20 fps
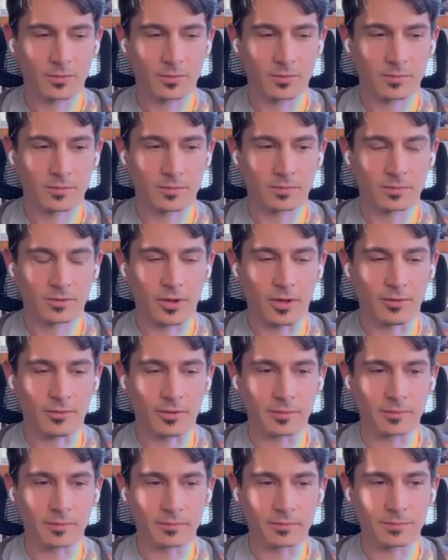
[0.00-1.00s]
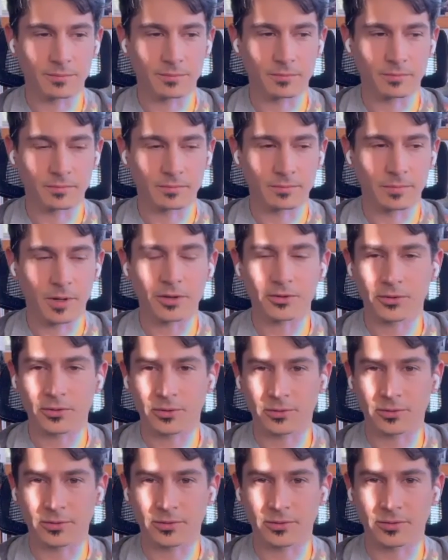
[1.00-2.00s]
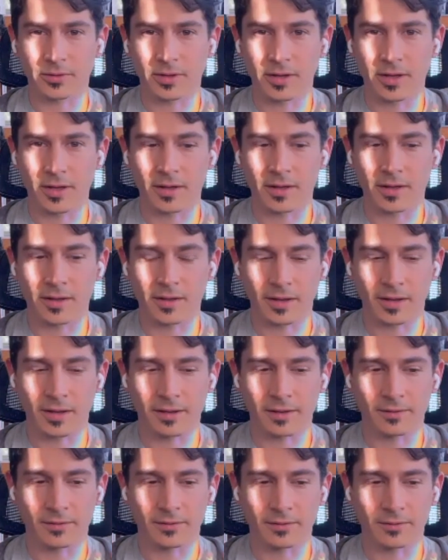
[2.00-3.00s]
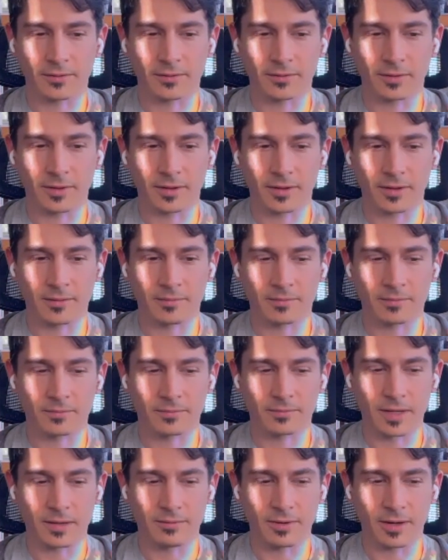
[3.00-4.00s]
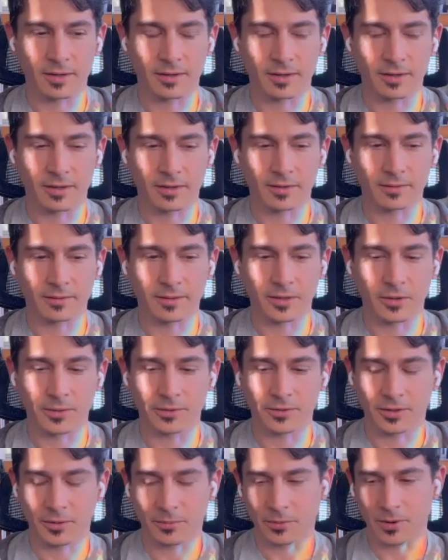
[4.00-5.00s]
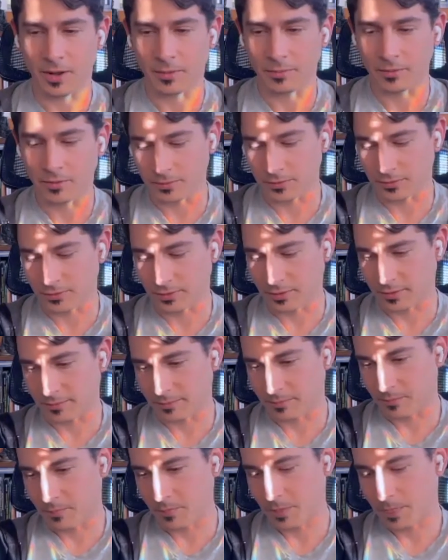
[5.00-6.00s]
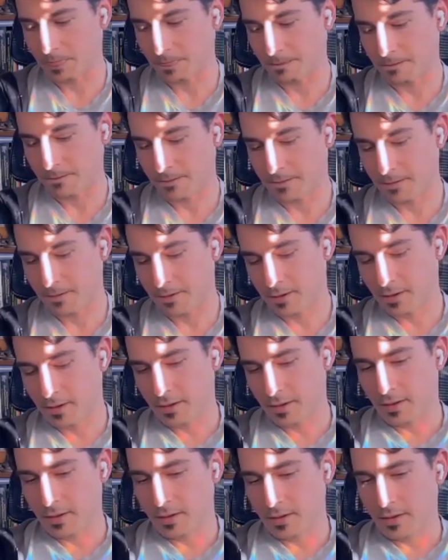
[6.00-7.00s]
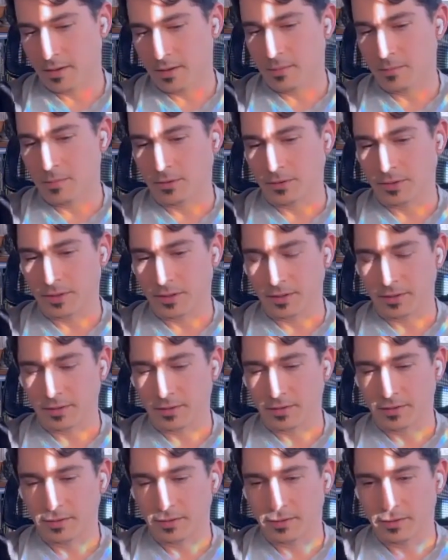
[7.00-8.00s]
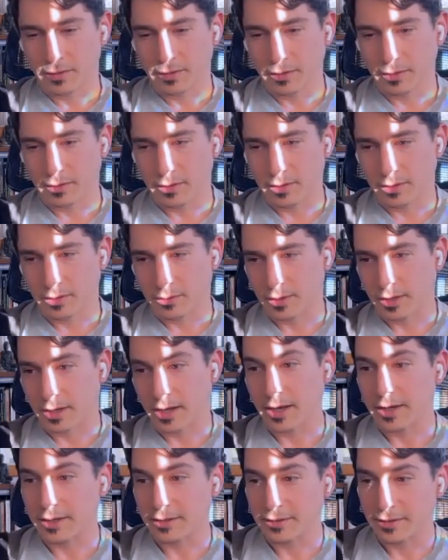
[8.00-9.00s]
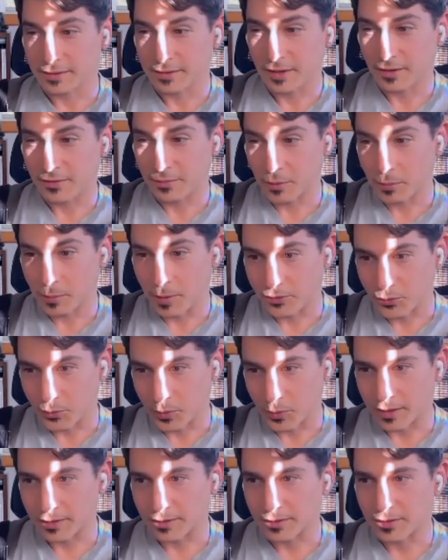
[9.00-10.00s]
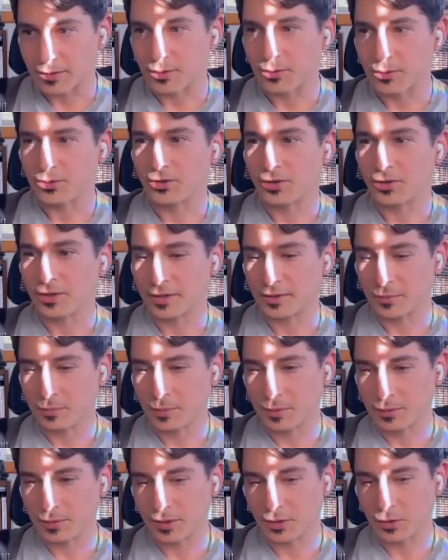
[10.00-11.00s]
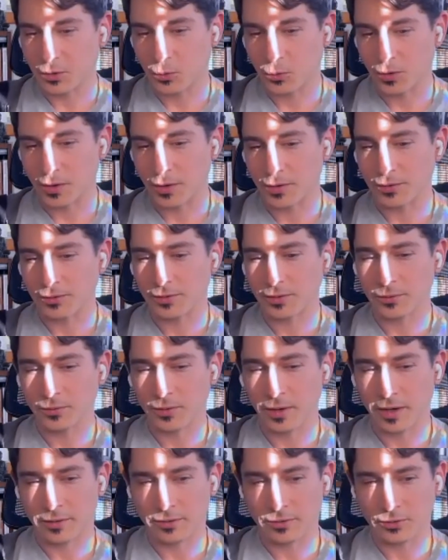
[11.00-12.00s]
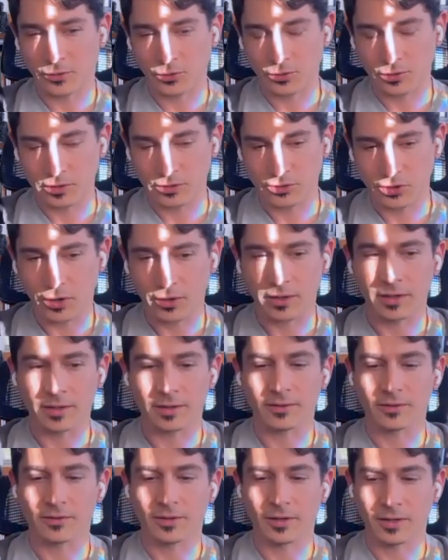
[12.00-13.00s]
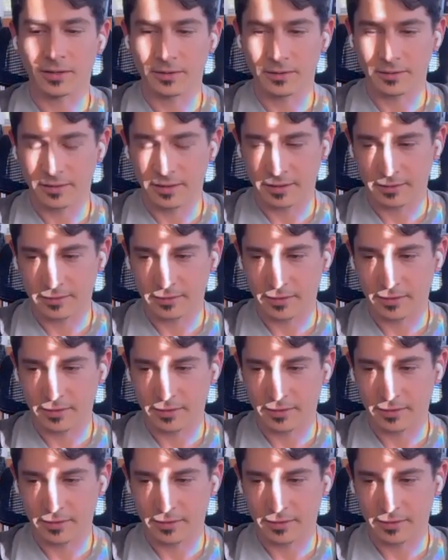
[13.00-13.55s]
solving puzzles and inventing linguistic problems and building, again, it's a self-perpetuating institution that's building careers around certain jargons that